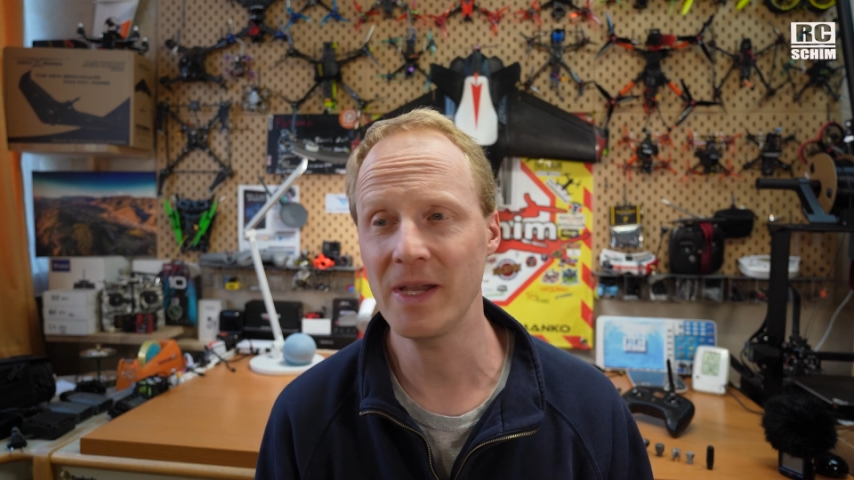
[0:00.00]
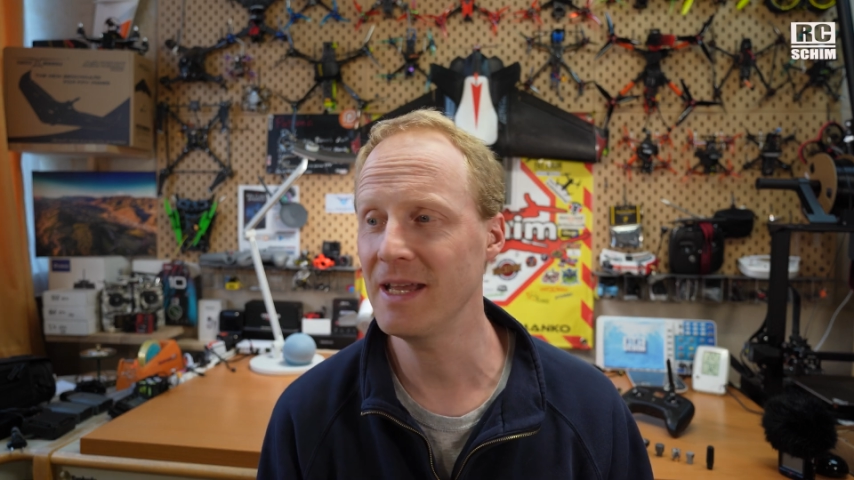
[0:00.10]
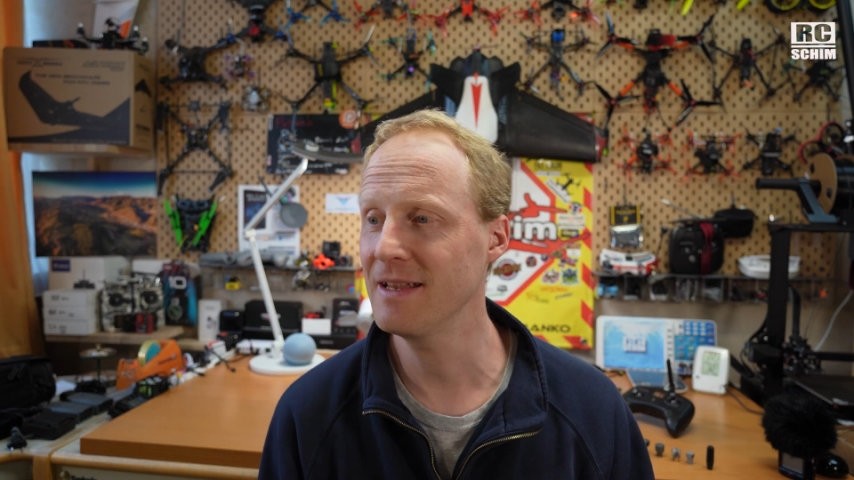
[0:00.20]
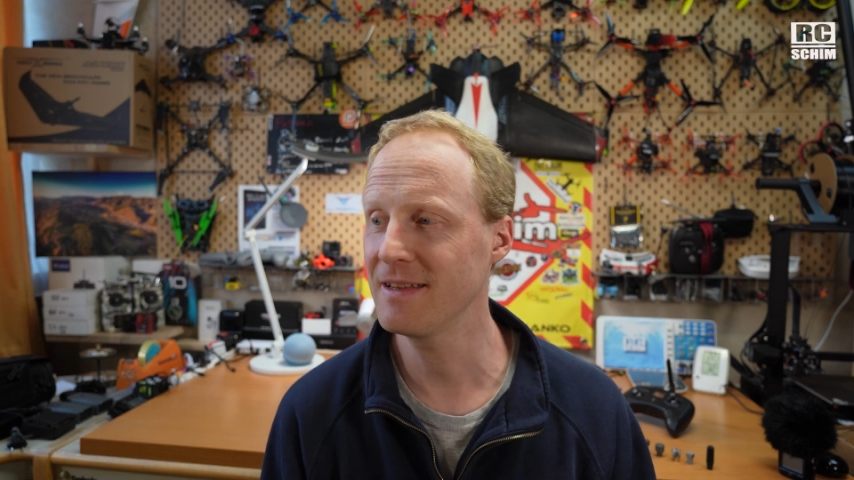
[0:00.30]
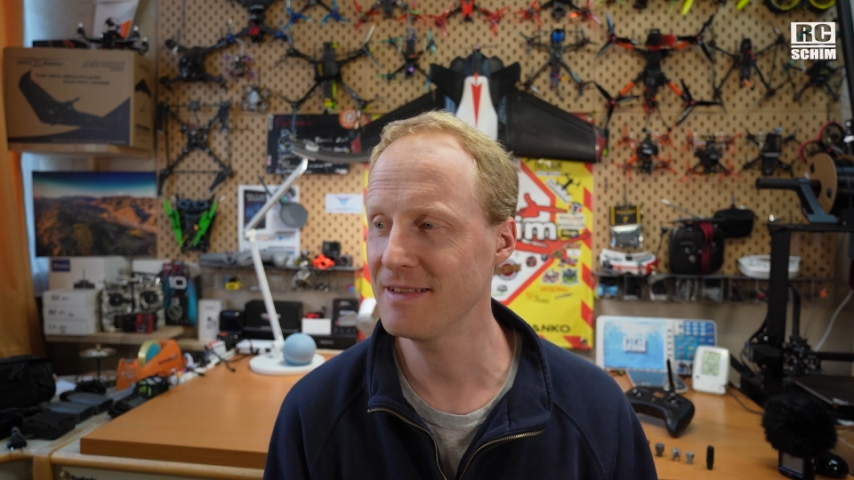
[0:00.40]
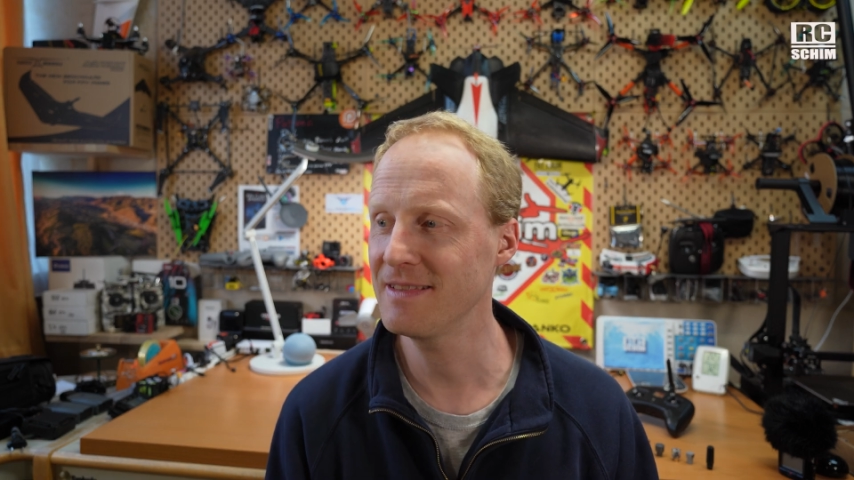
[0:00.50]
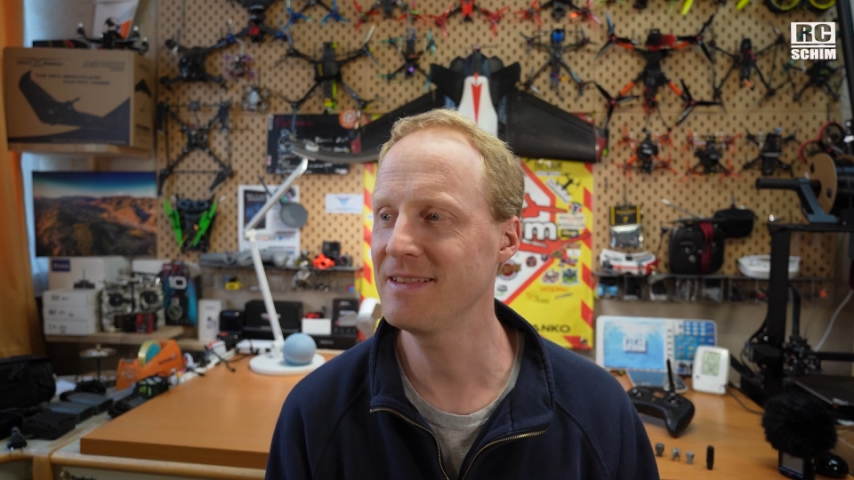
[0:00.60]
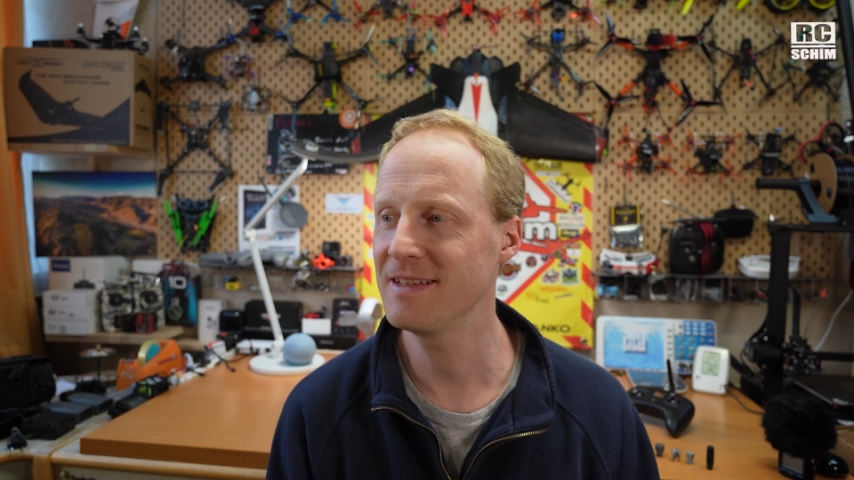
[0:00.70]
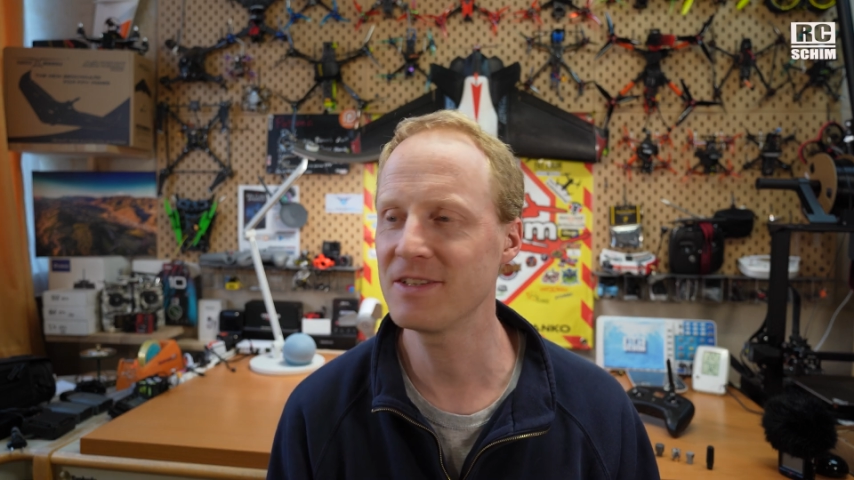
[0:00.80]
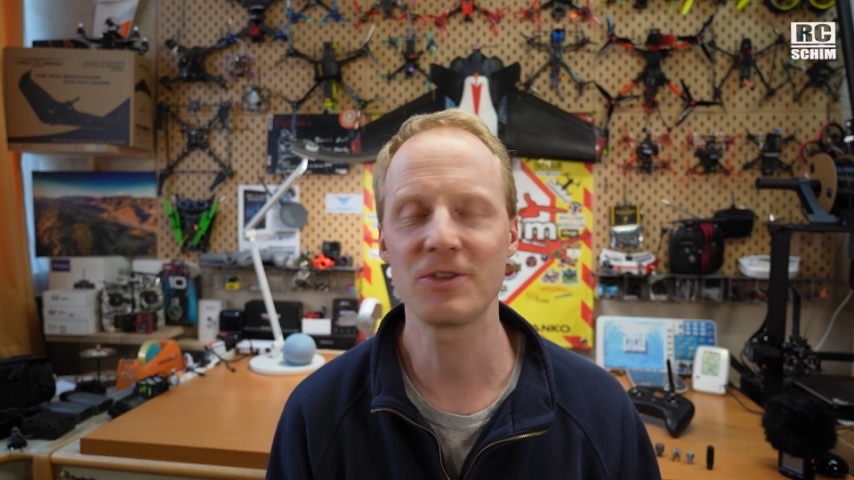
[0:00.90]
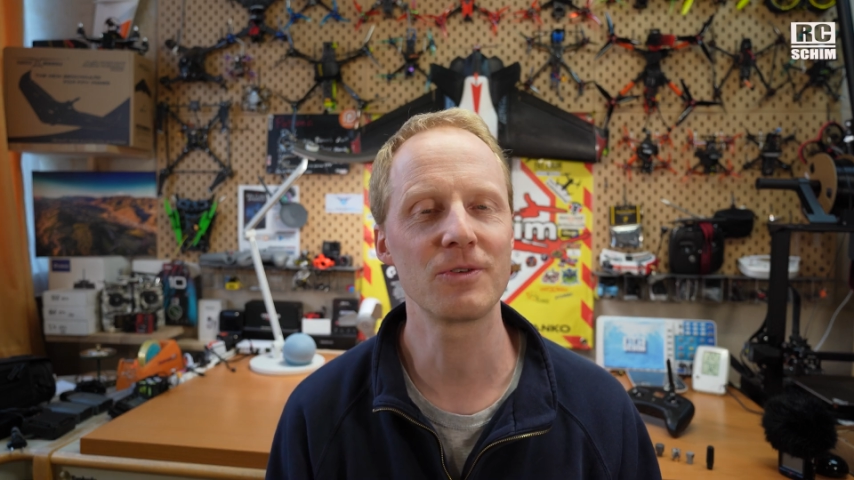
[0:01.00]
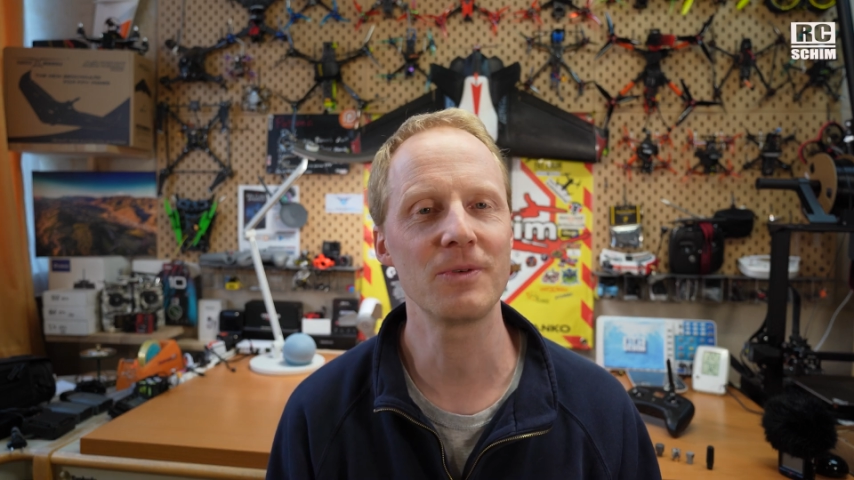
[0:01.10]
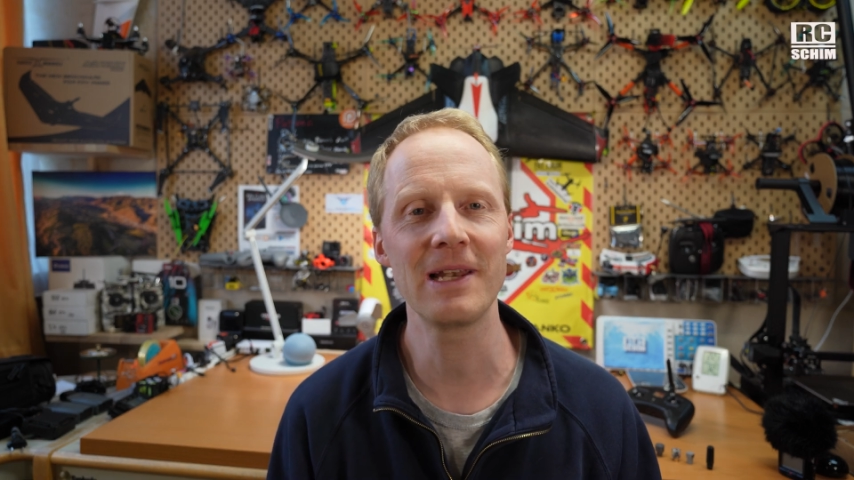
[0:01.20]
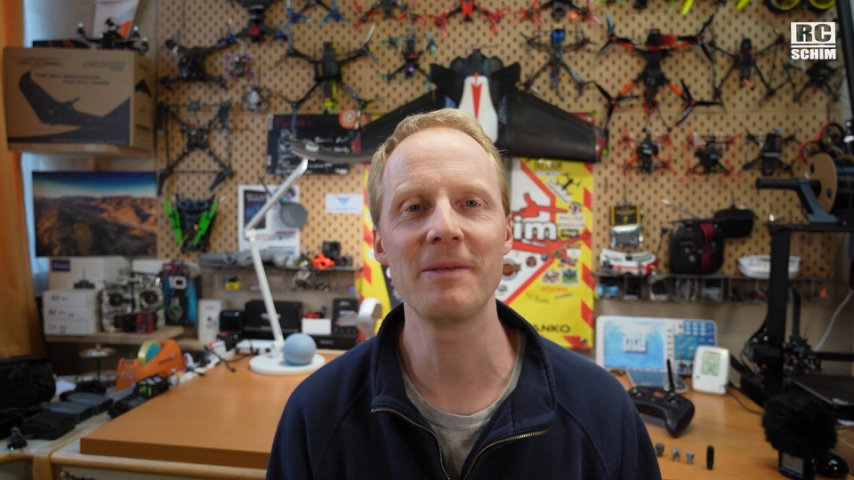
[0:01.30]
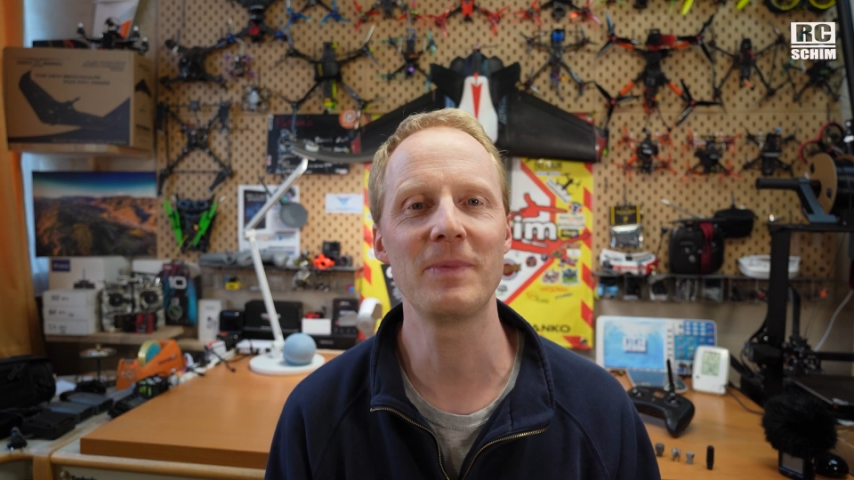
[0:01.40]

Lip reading: and this should really